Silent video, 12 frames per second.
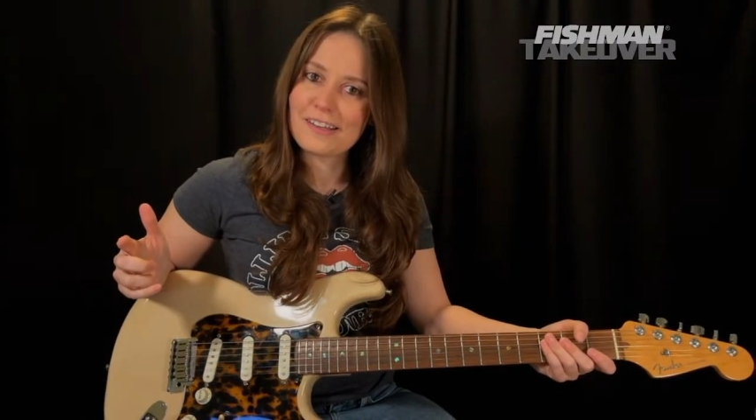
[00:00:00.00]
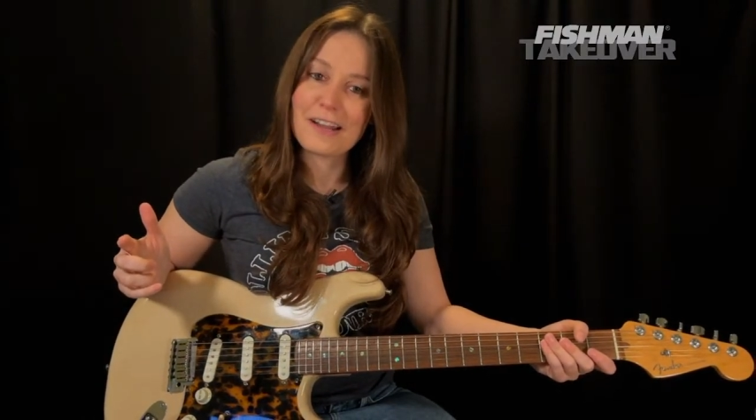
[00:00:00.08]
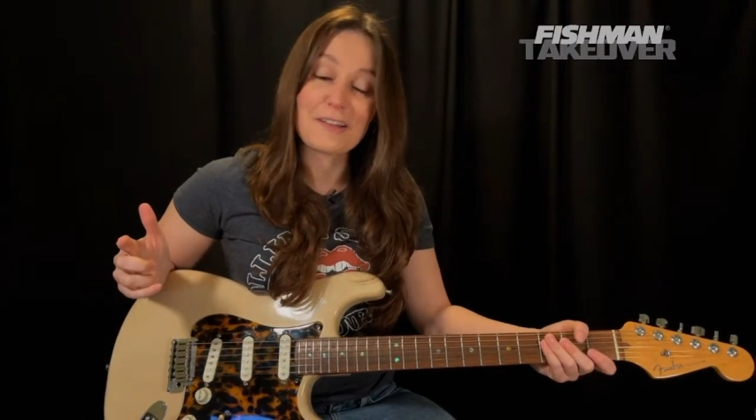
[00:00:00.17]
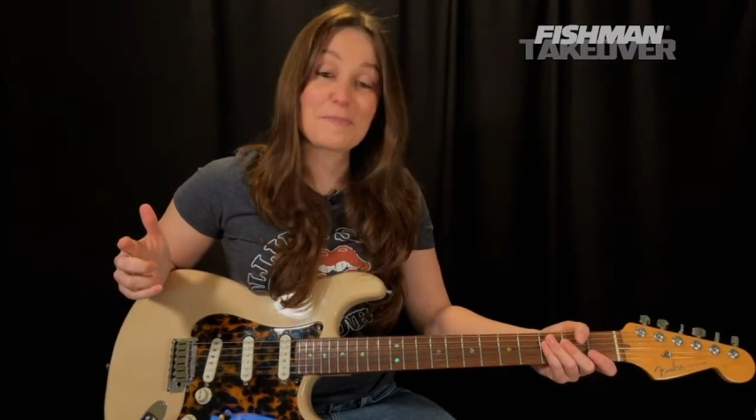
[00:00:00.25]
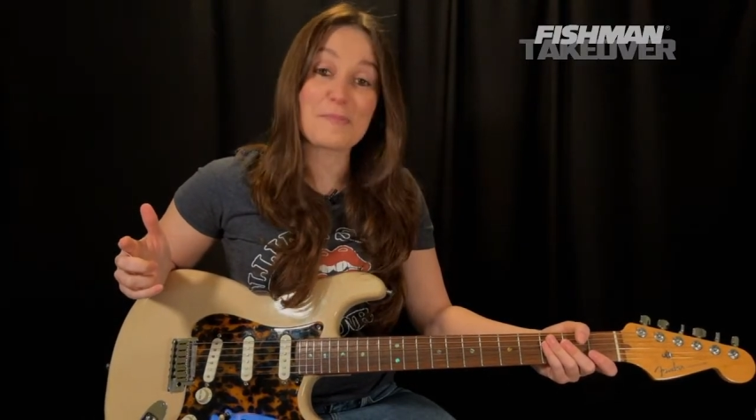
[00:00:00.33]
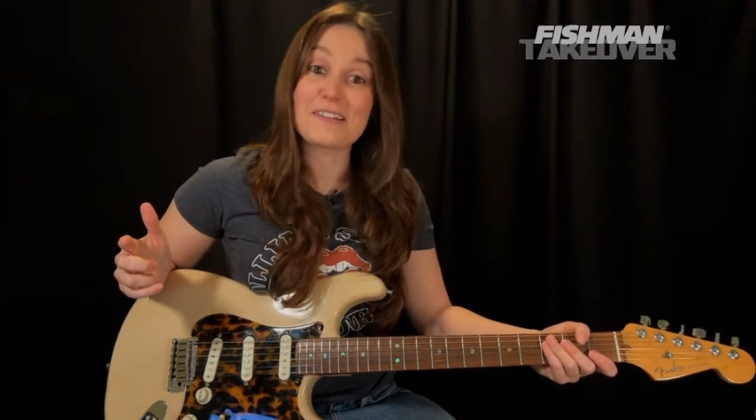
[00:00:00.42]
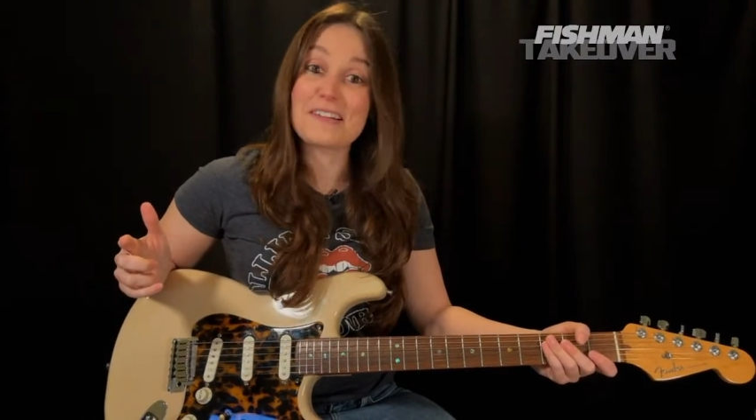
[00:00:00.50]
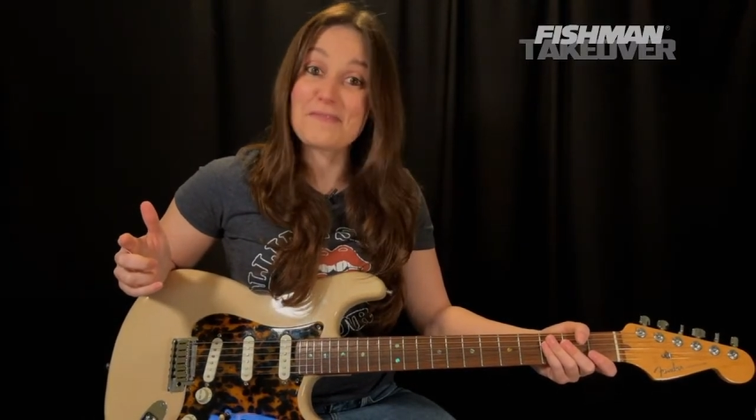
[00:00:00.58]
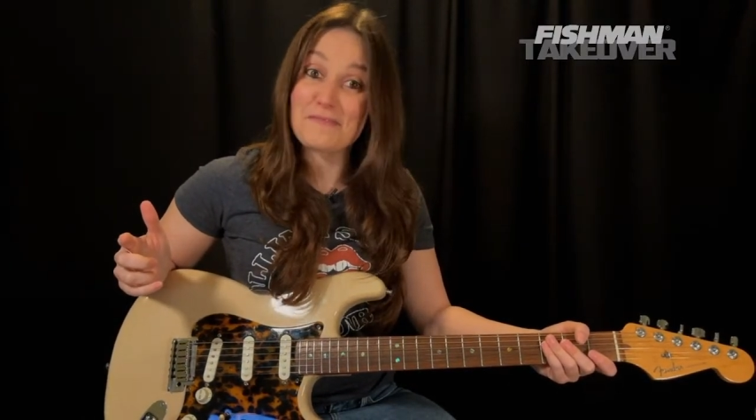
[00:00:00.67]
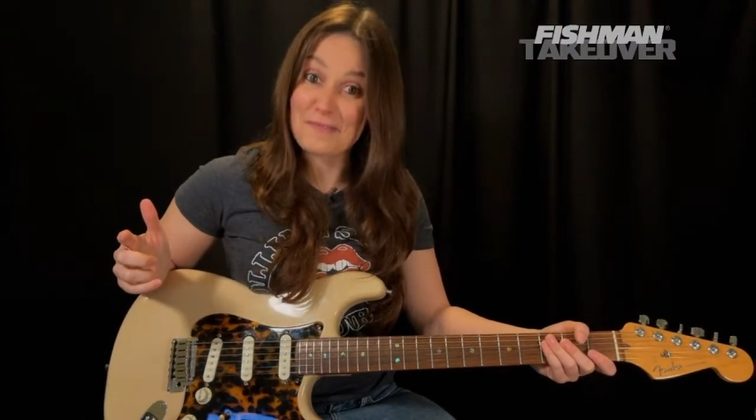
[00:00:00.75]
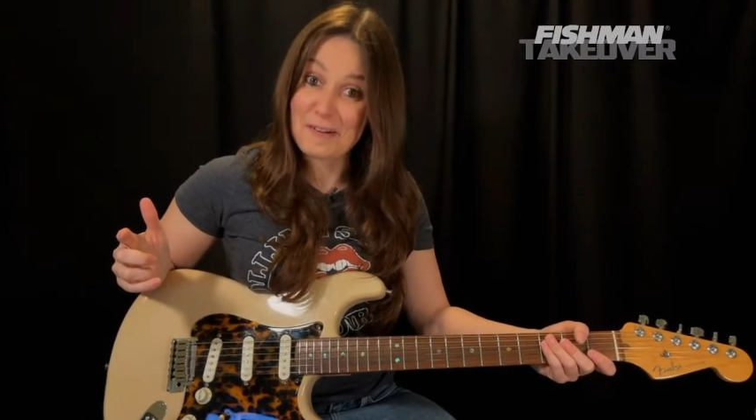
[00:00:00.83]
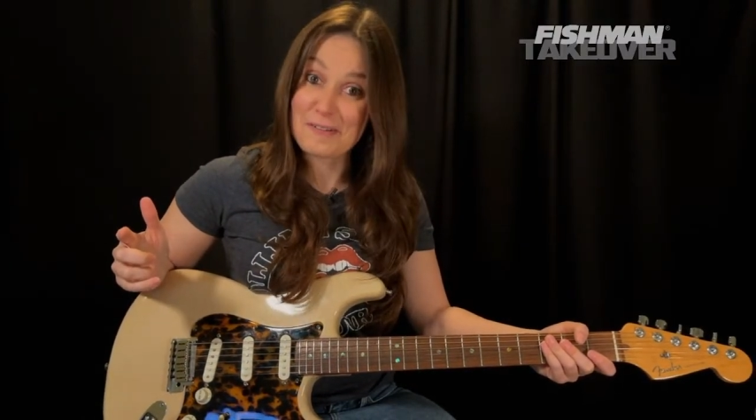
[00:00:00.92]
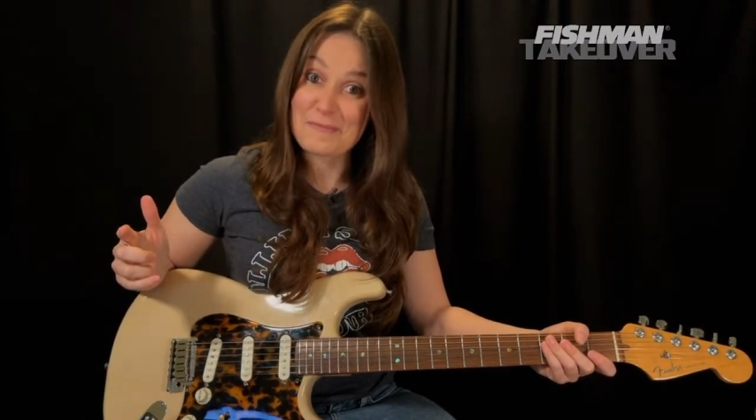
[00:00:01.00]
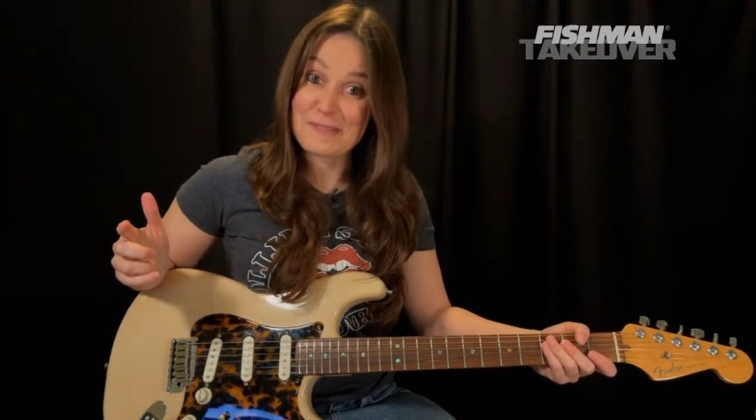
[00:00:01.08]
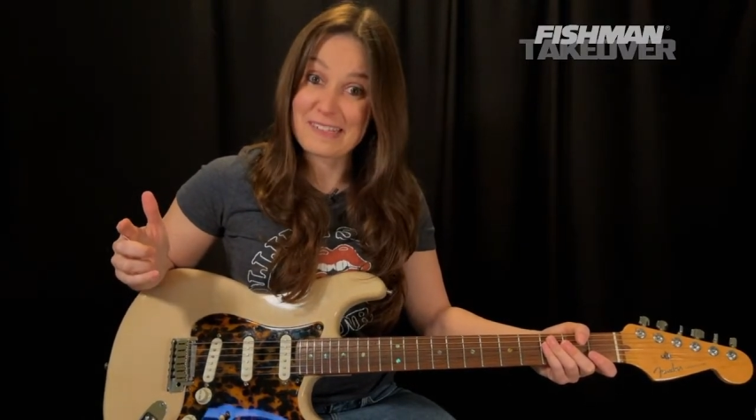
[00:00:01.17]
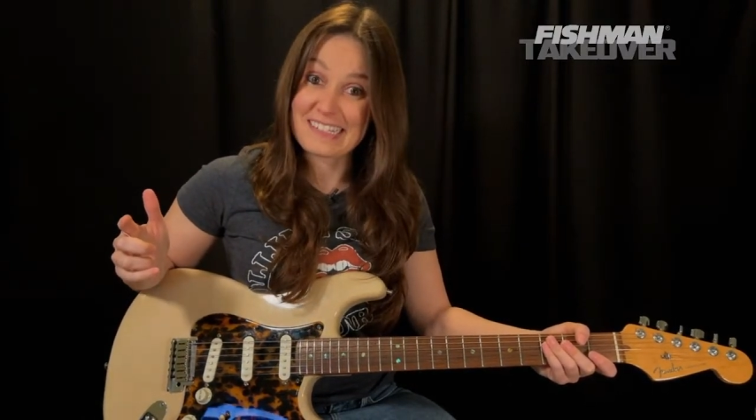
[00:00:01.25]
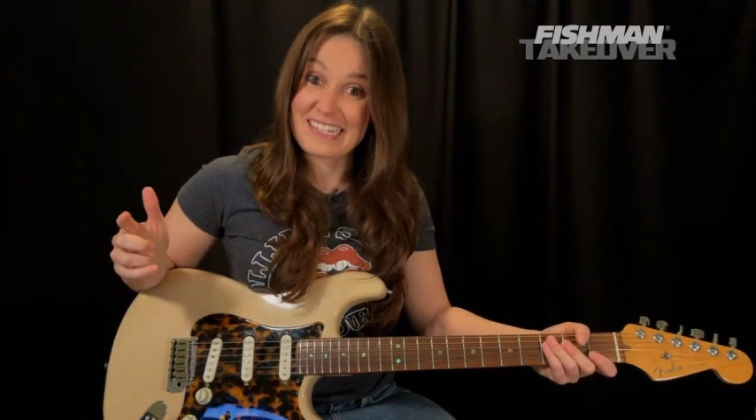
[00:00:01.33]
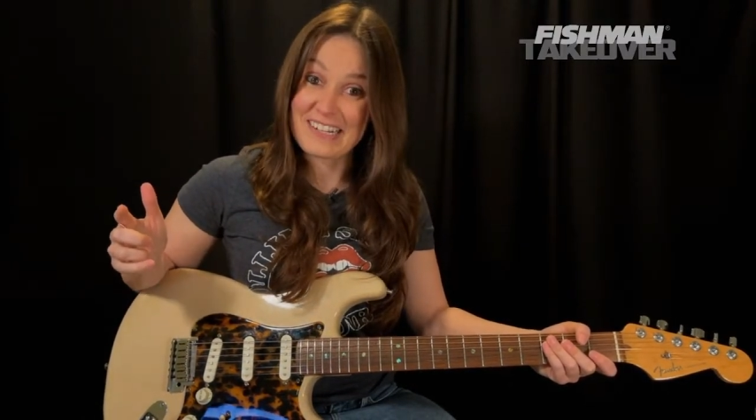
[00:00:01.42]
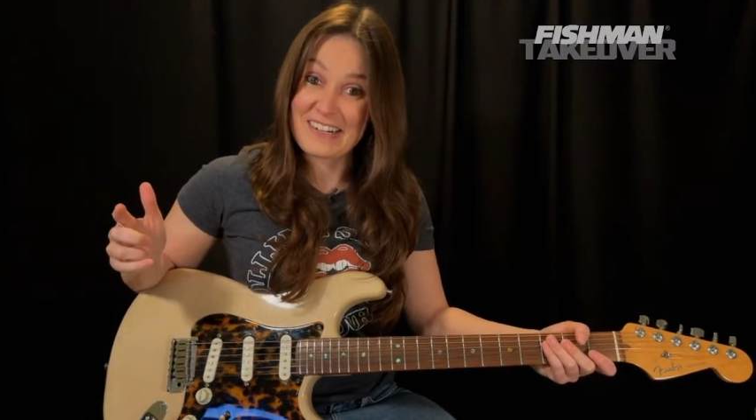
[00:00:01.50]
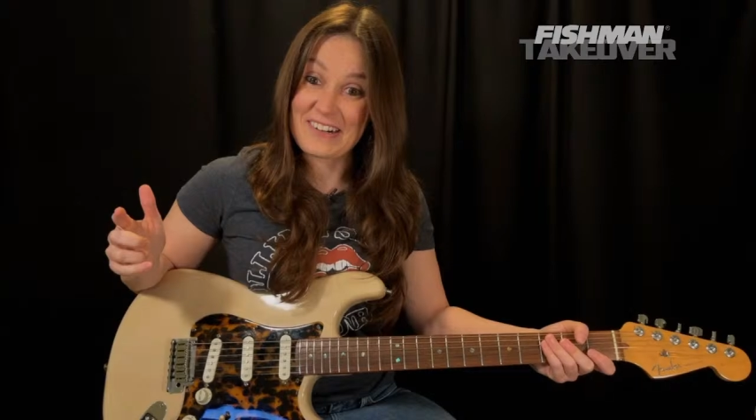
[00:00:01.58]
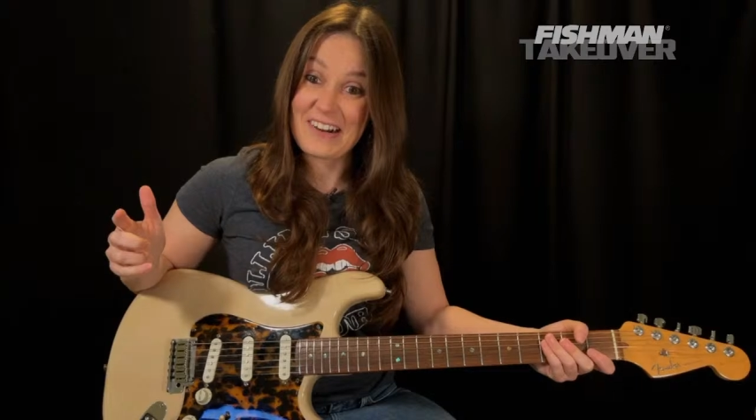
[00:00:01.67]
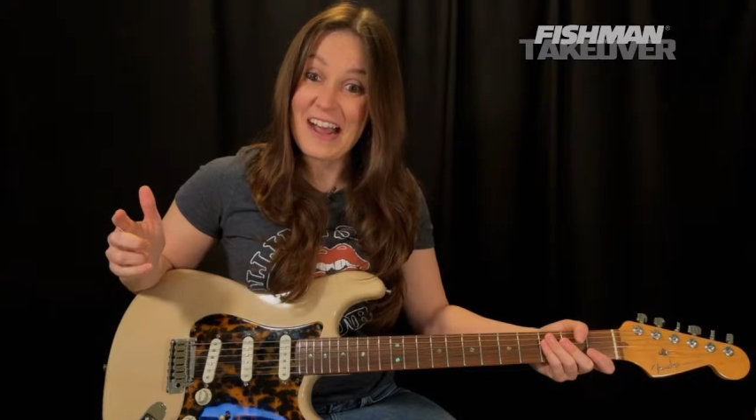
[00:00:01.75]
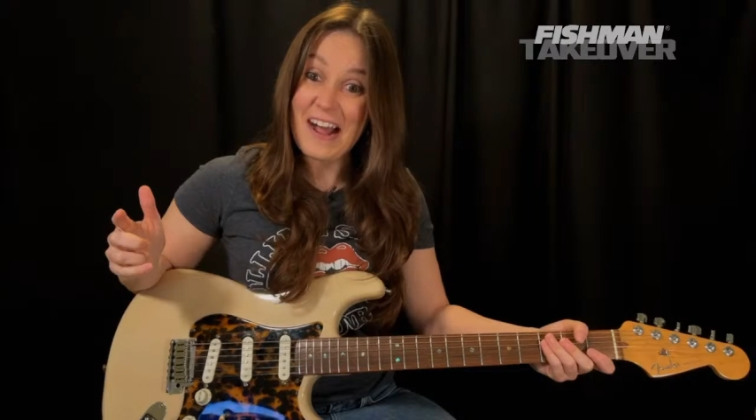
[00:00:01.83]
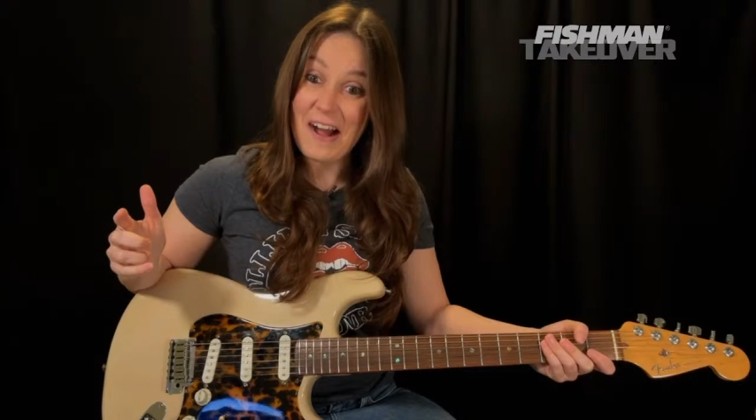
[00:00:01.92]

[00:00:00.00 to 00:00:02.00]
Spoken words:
It has been a very busy year